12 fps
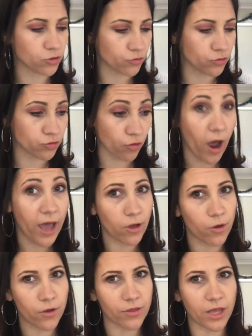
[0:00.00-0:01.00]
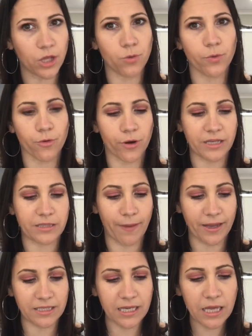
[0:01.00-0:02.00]
drier than you were
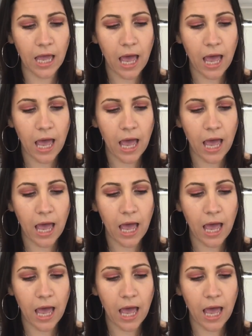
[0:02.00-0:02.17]
expecting.